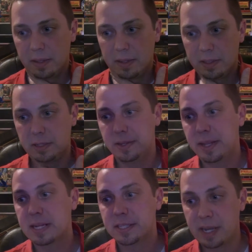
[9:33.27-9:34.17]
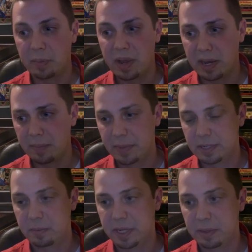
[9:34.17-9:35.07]
So that's the night bag.
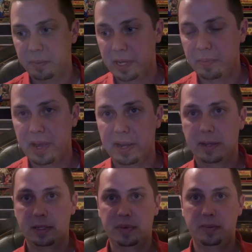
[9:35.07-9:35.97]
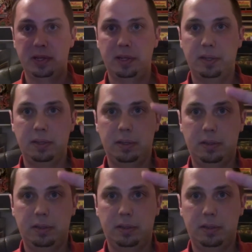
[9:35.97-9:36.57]
It's a big bag. It's maybe